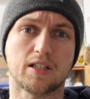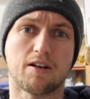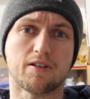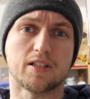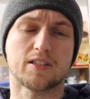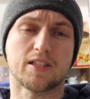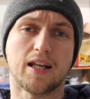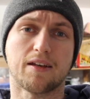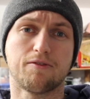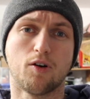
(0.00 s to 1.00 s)
currently
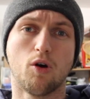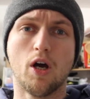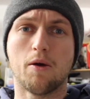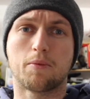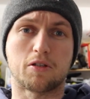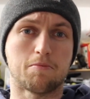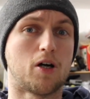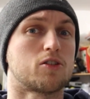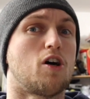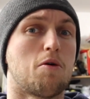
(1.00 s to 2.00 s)
selling for, because
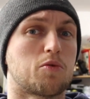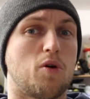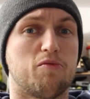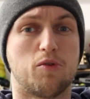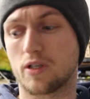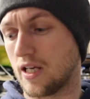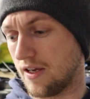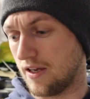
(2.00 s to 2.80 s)
my time is worth more than that.